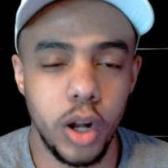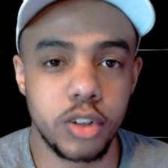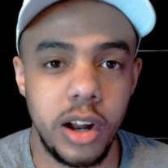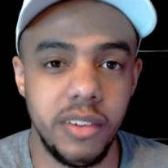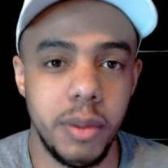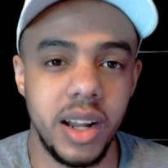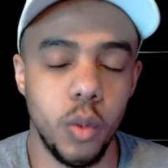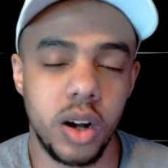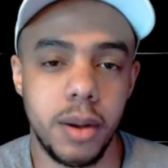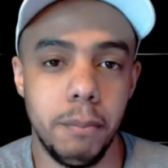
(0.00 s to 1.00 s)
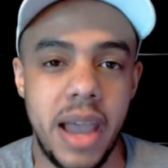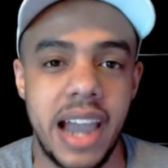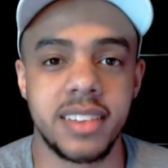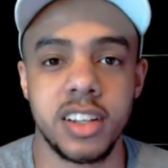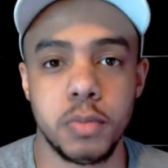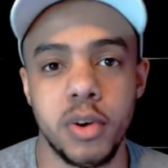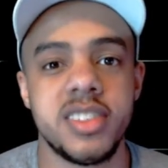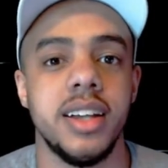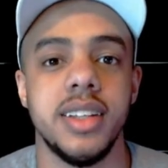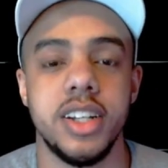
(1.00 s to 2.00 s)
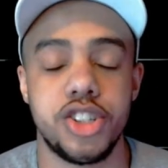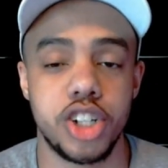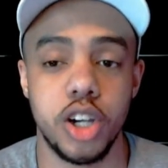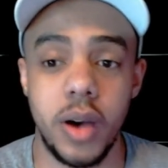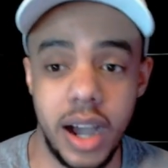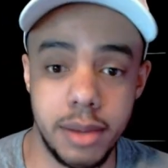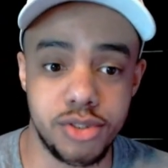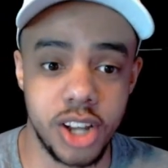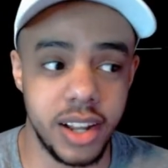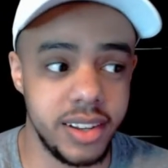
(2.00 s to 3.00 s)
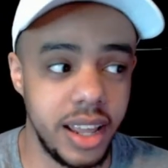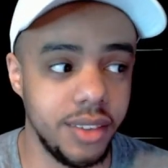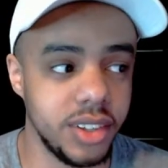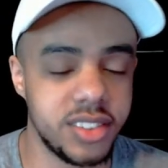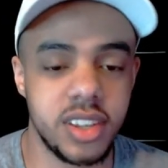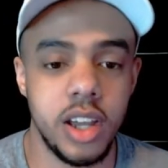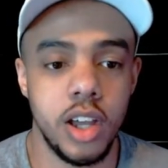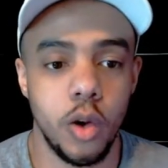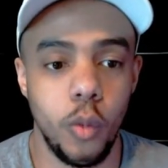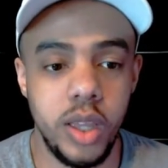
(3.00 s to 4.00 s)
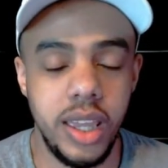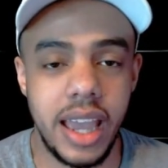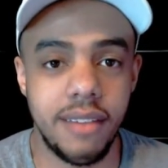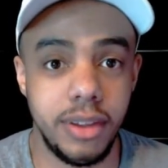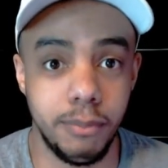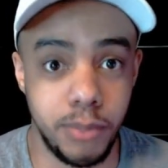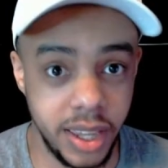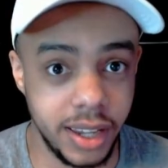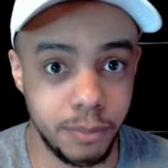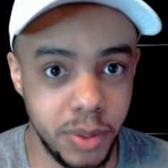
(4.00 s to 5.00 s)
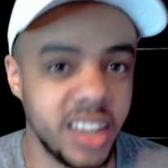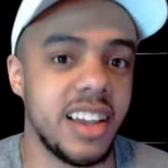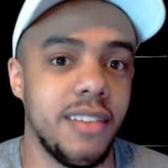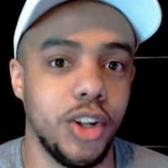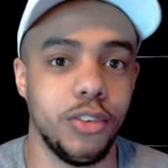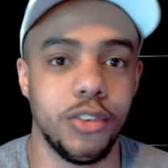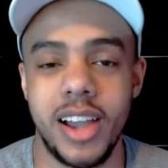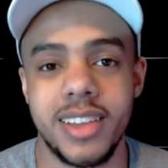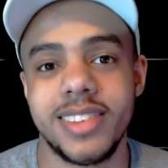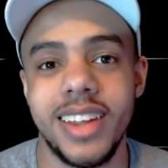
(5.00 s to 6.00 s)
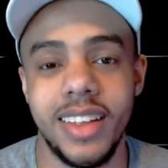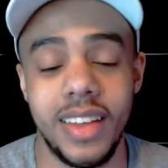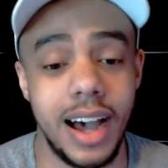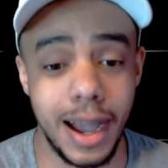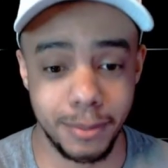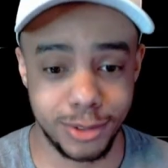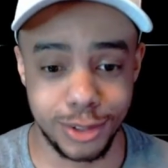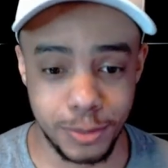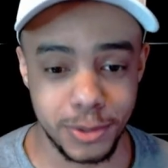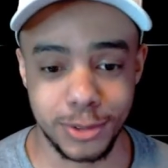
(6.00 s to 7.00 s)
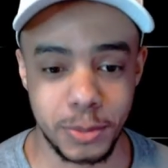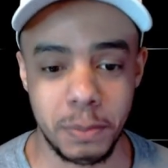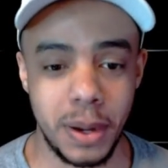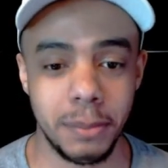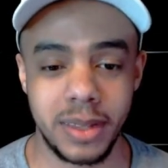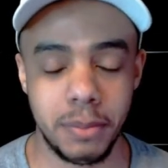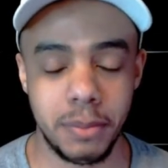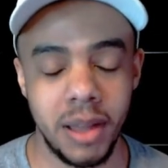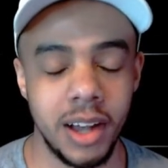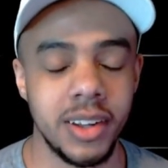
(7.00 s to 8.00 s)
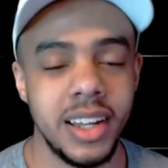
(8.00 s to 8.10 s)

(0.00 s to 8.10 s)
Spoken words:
is going on, everybody? Welcome back to the Sports Hotline Show. I'm Sean Davis. We have a big time video for you guys today that I'm super pumped up about.